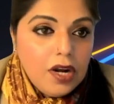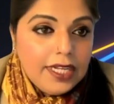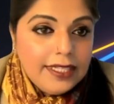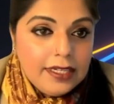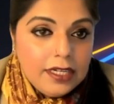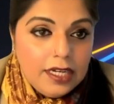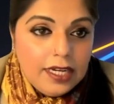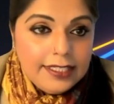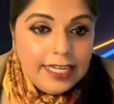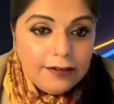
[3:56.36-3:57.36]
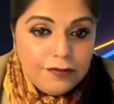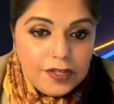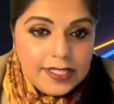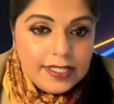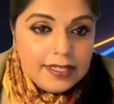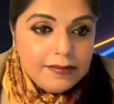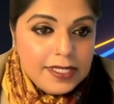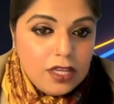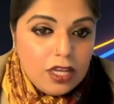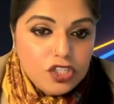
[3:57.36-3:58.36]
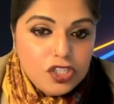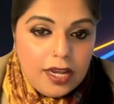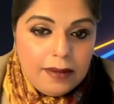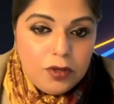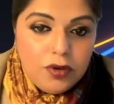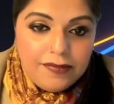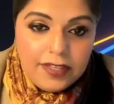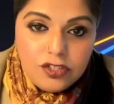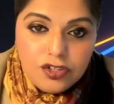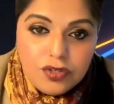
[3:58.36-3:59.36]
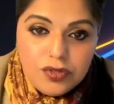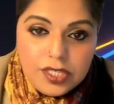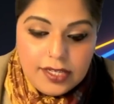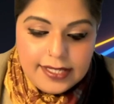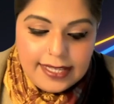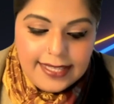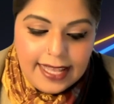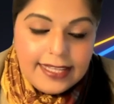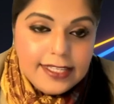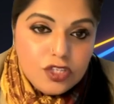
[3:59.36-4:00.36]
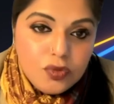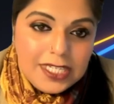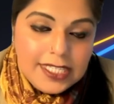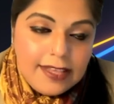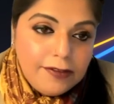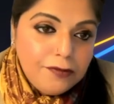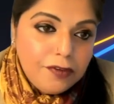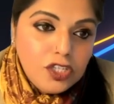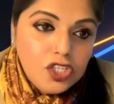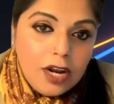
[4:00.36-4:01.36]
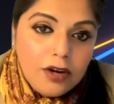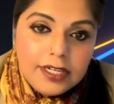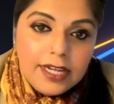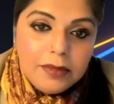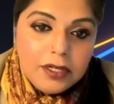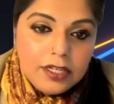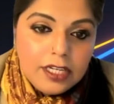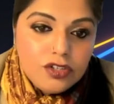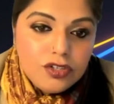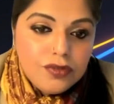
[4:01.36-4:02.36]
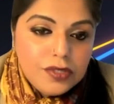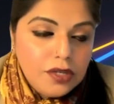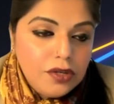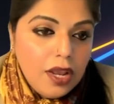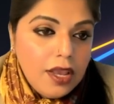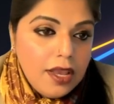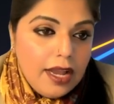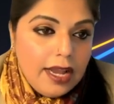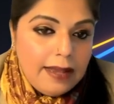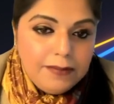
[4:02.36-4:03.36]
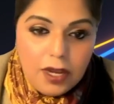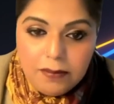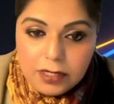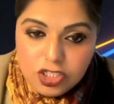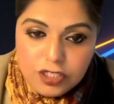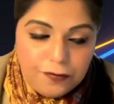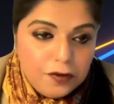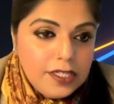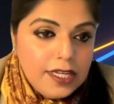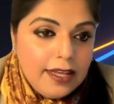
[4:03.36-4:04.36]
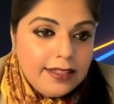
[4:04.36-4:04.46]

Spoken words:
Regarding the delivery system as such, you have the introducer, as I said, is a 27 French outer diameter introducer, not much different